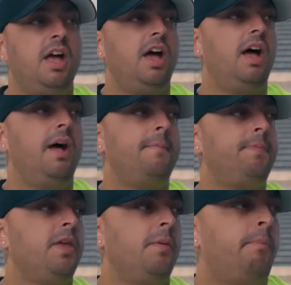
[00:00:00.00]

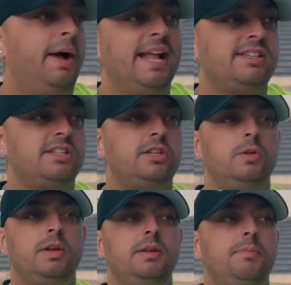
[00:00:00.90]
My answer
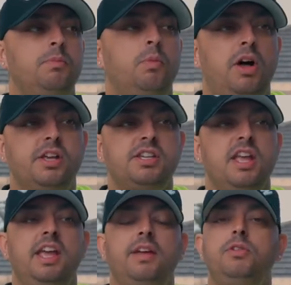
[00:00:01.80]
to him was,
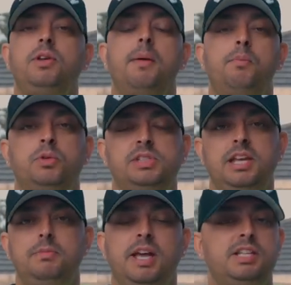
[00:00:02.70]
if you get more
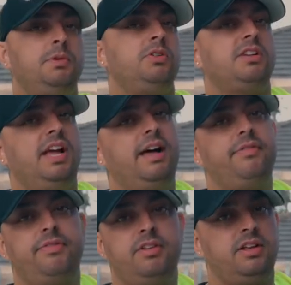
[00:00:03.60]
team, yes, because I
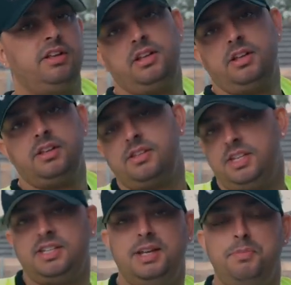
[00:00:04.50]
have
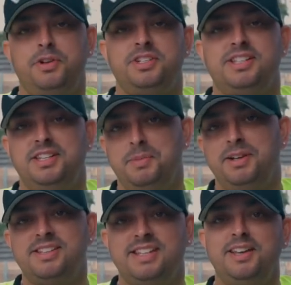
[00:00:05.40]
16 projects in the
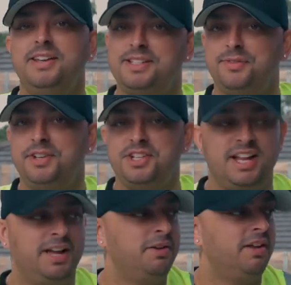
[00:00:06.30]
Midlands that you need to finish
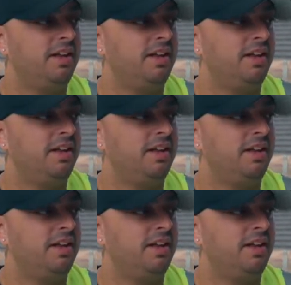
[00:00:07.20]
now.